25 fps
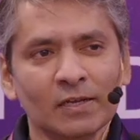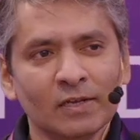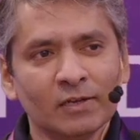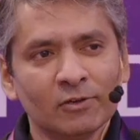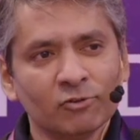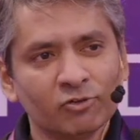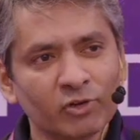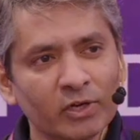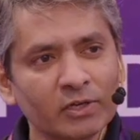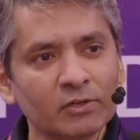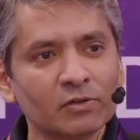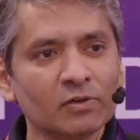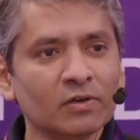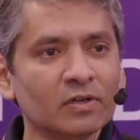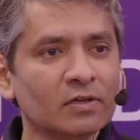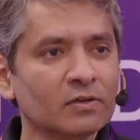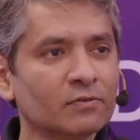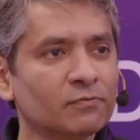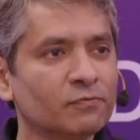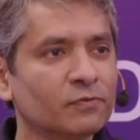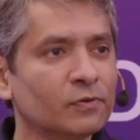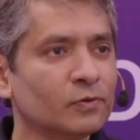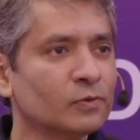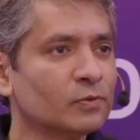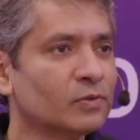trying to learn
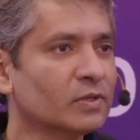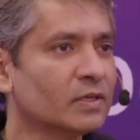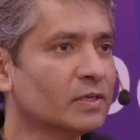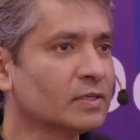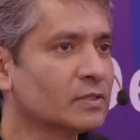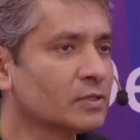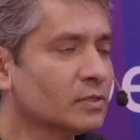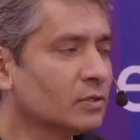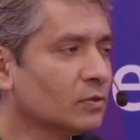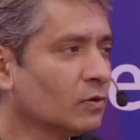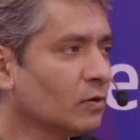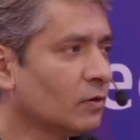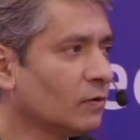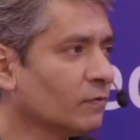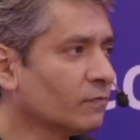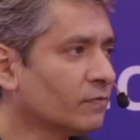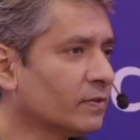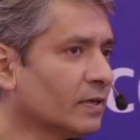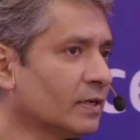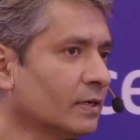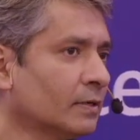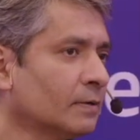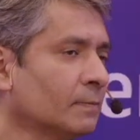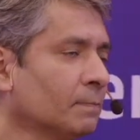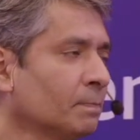few things and all of
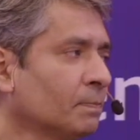that.